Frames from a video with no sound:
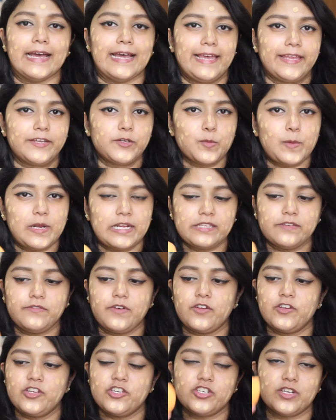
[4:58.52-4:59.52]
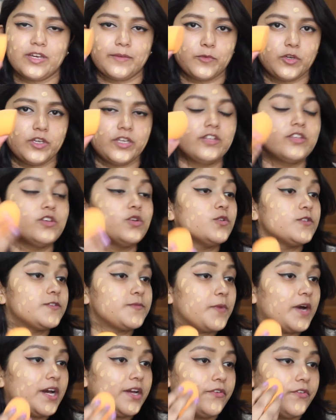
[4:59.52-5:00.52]
And blend the foundation, I'm going to
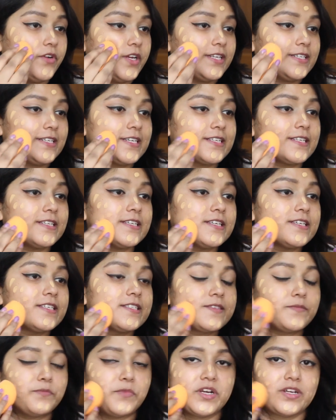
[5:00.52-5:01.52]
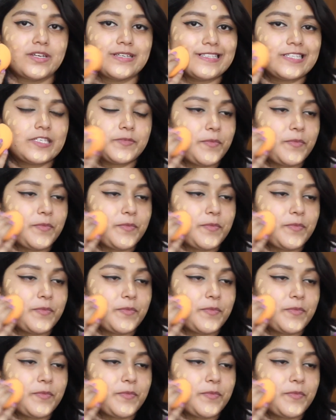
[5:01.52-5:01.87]
use my real thickness little